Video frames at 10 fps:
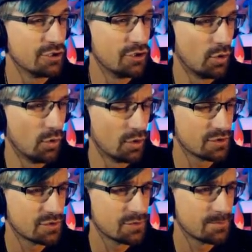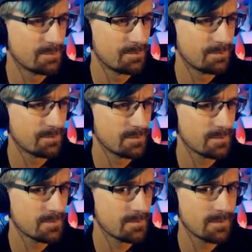the horse
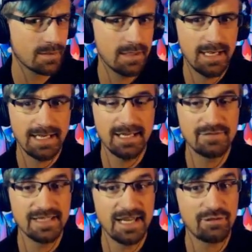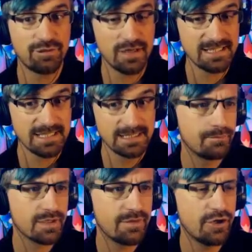and left it out the front.
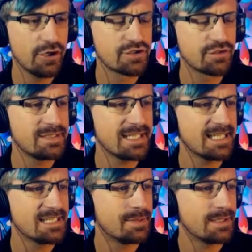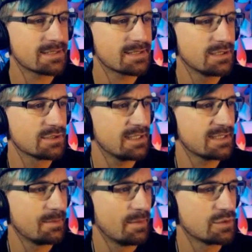Photos from decades past. It looks like
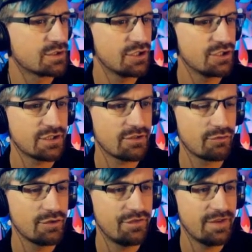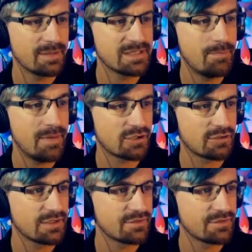someone was searching through the family's background for